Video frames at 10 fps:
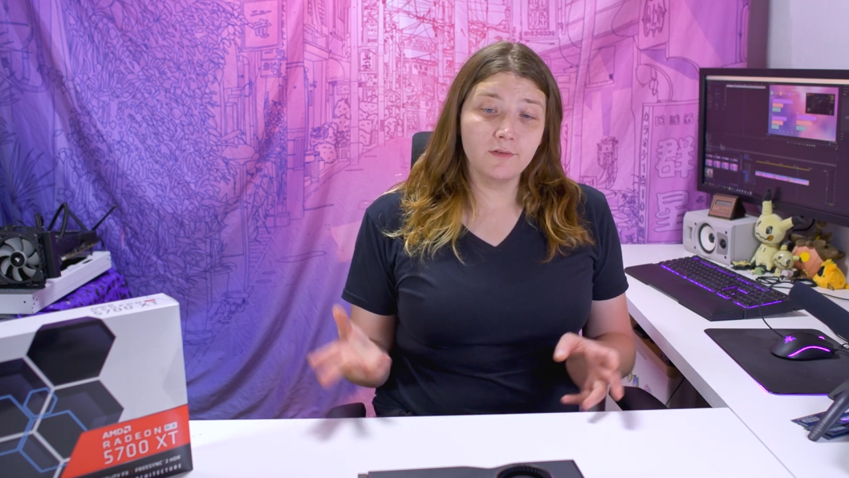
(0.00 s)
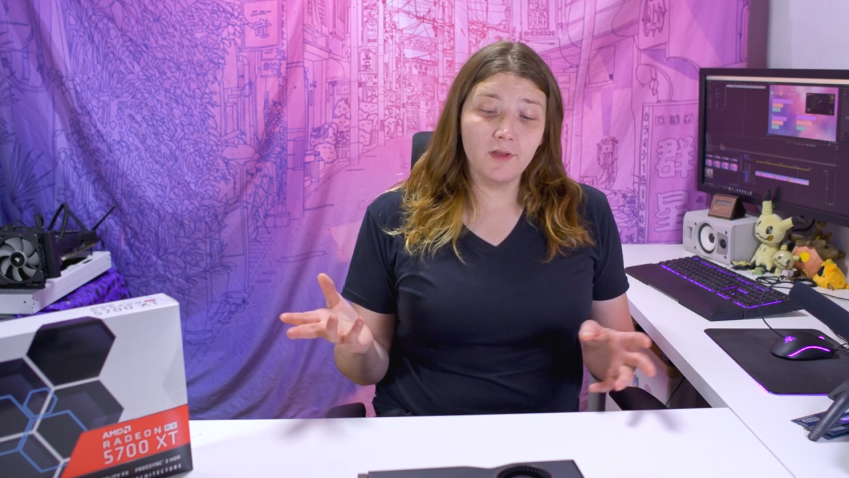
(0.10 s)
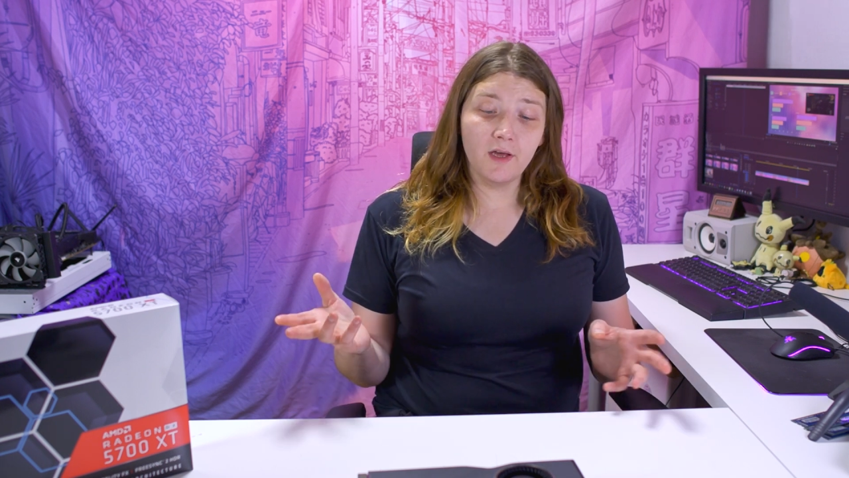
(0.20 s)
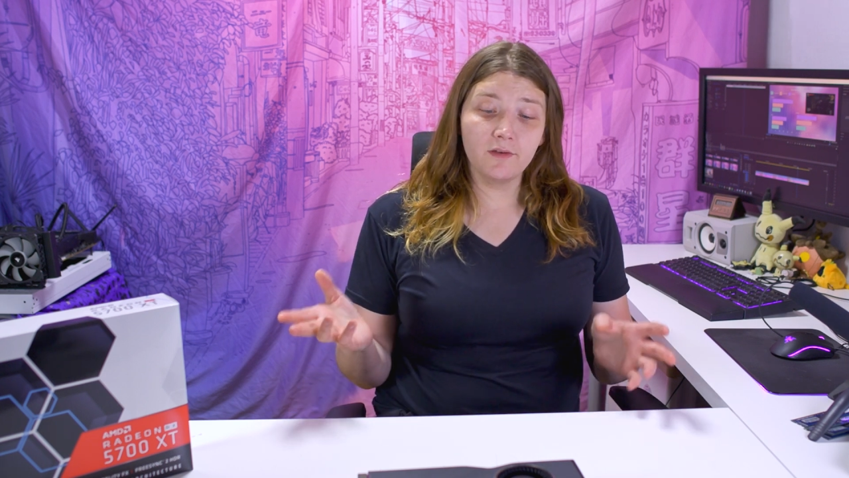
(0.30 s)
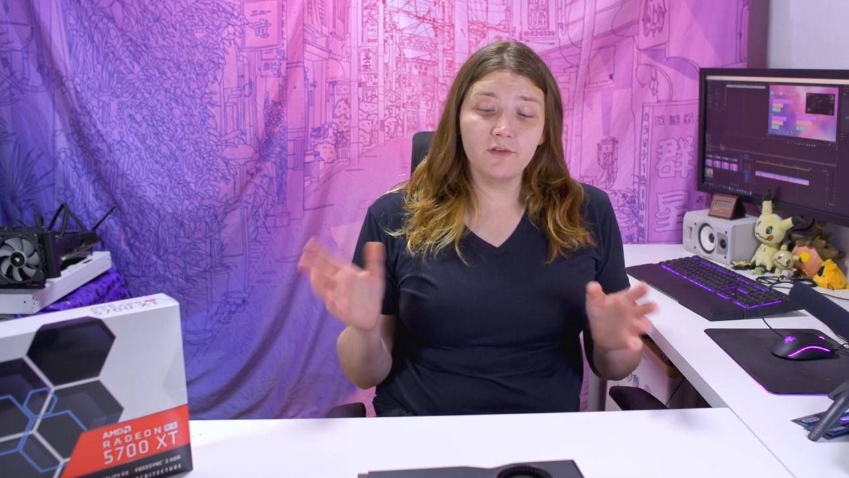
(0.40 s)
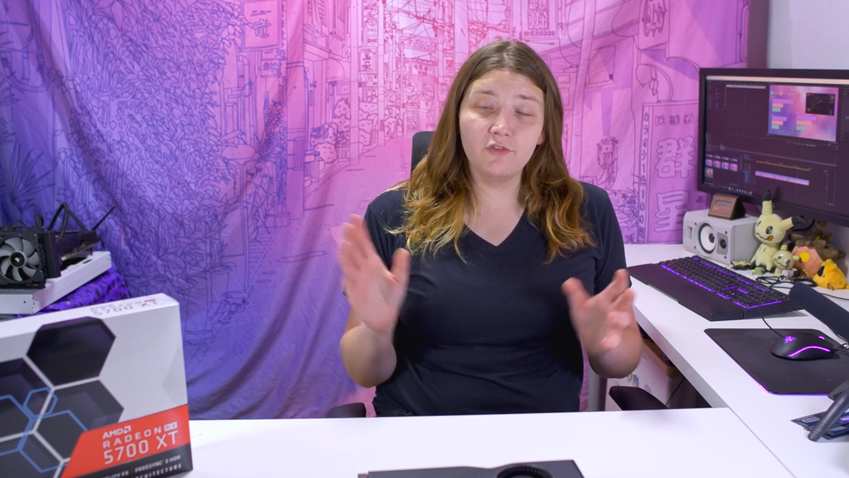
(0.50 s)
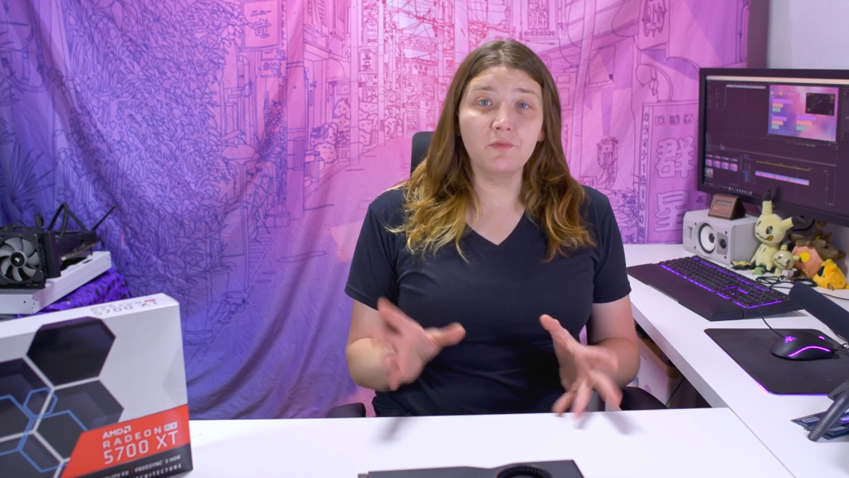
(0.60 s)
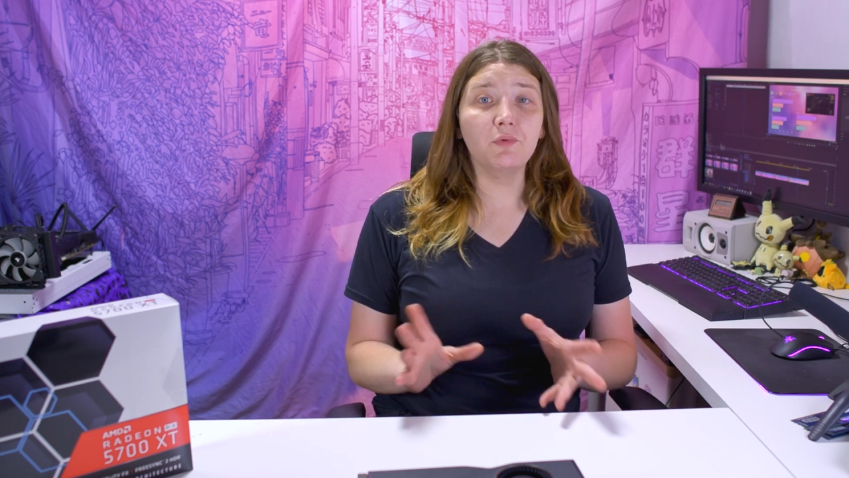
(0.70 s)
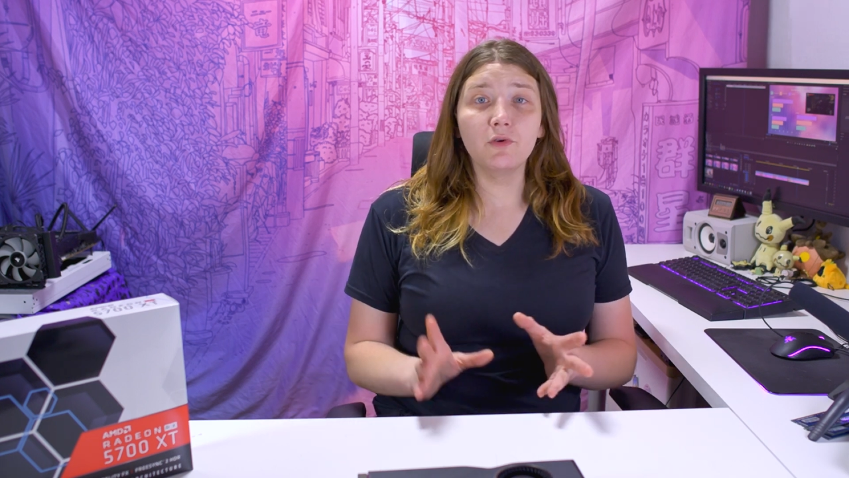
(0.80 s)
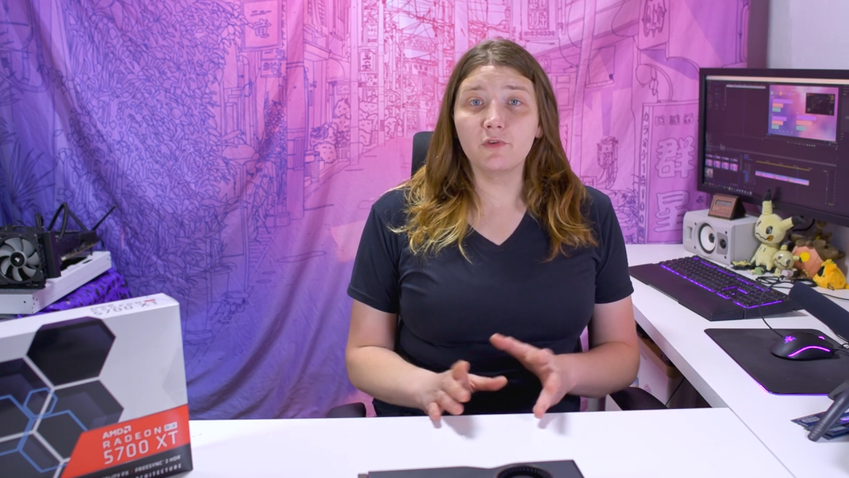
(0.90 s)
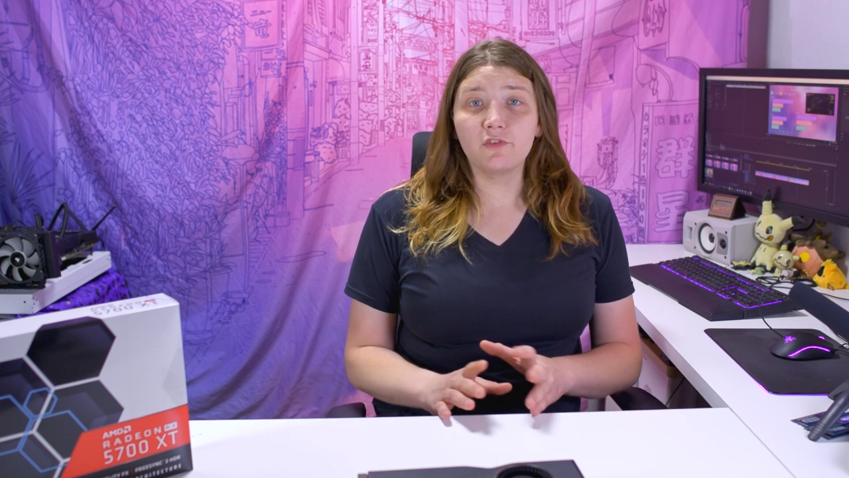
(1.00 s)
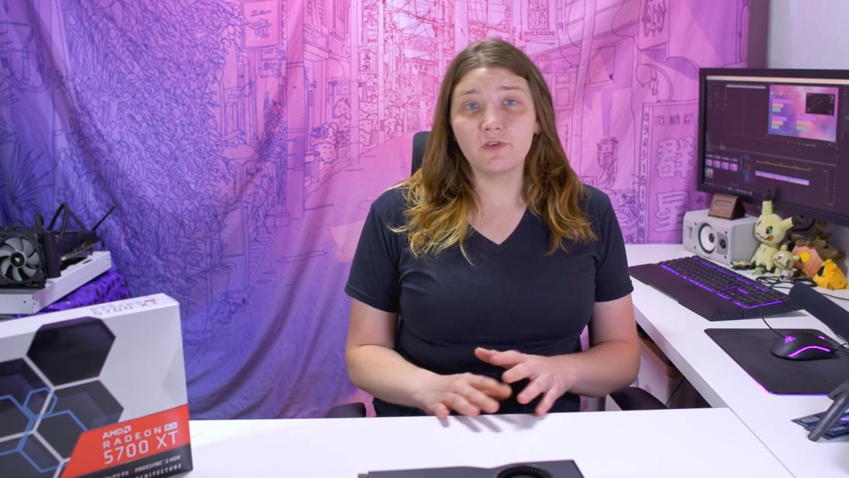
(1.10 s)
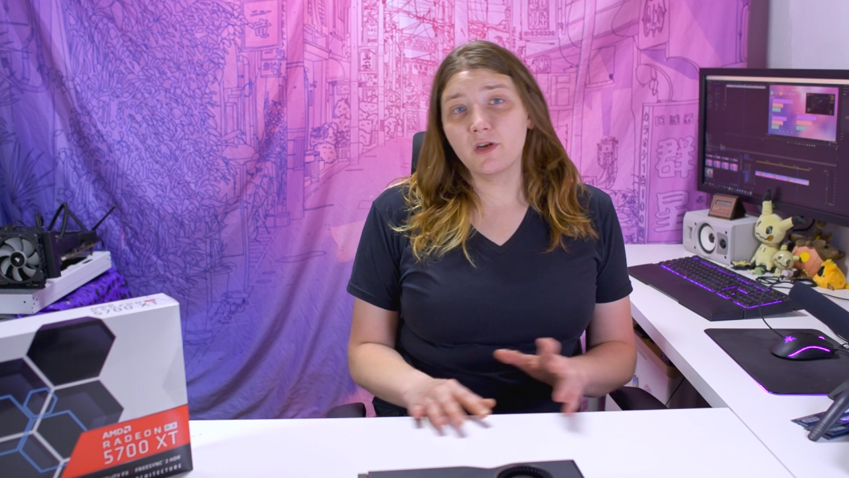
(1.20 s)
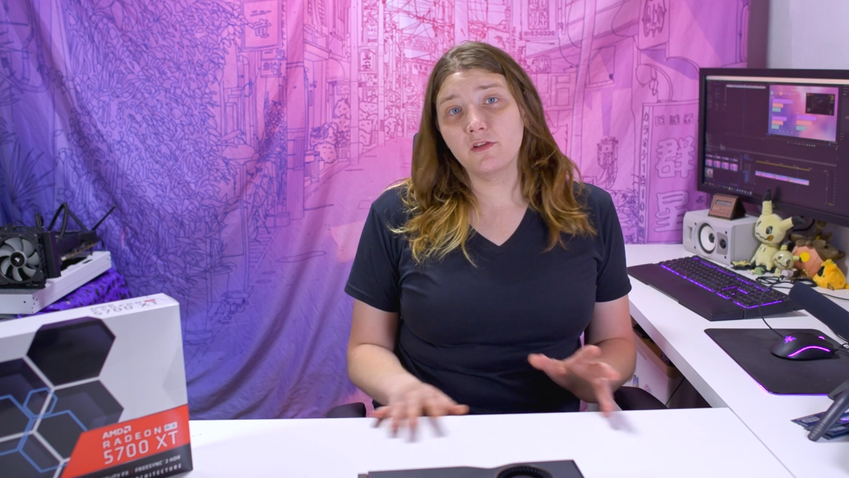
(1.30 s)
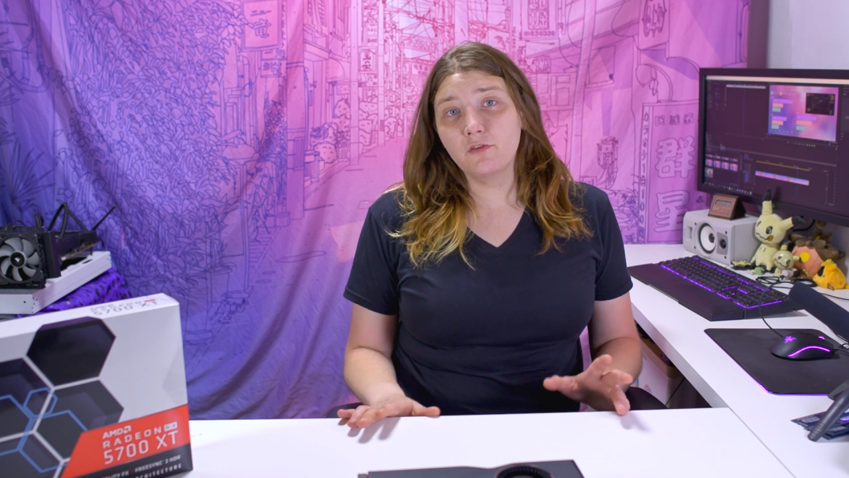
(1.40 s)
that the GPU was
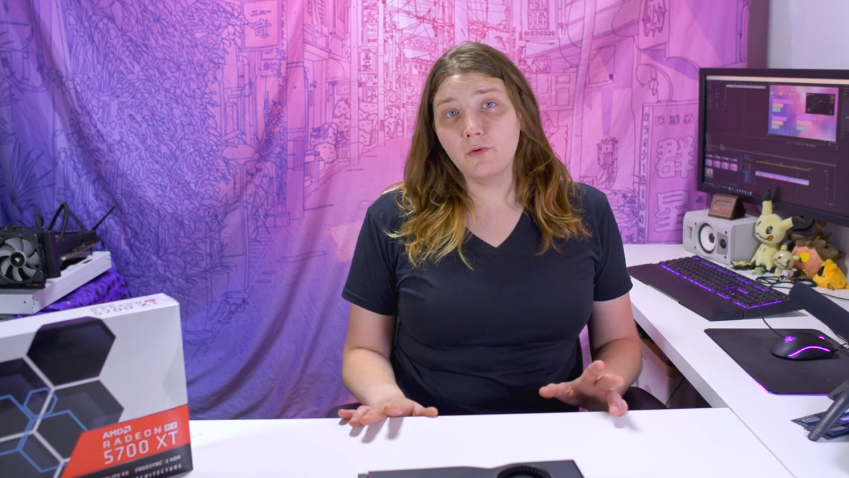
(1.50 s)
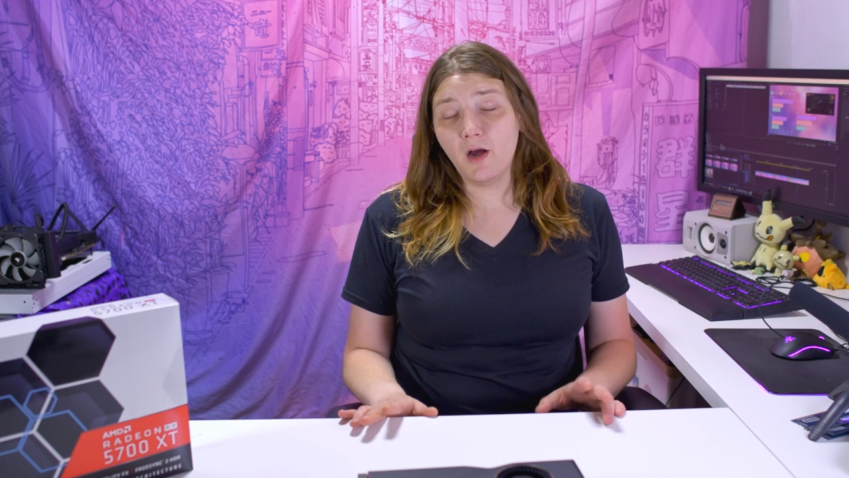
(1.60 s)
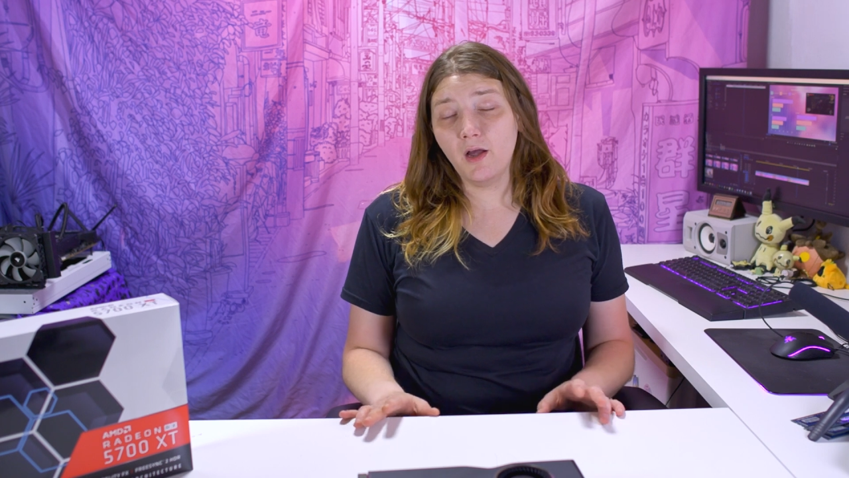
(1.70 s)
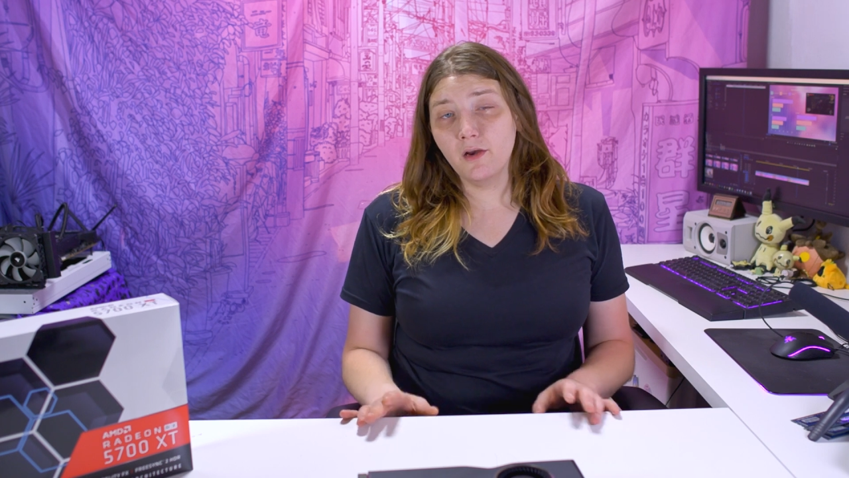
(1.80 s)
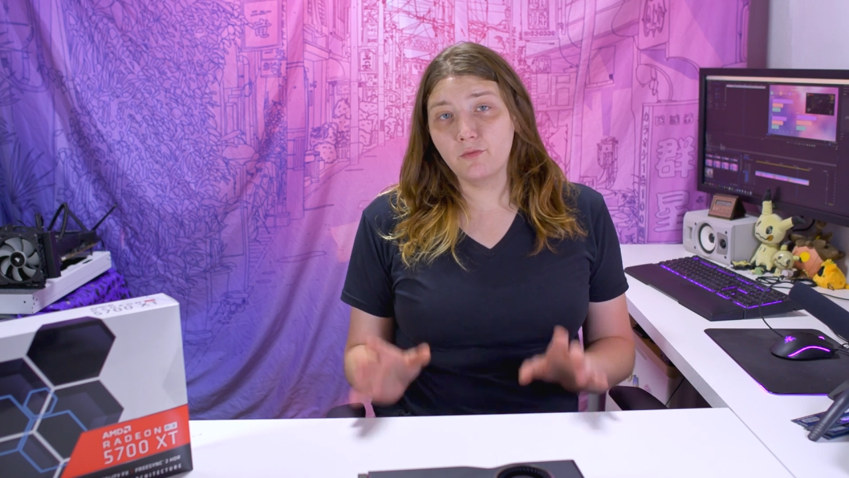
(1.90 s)
just getting too hot,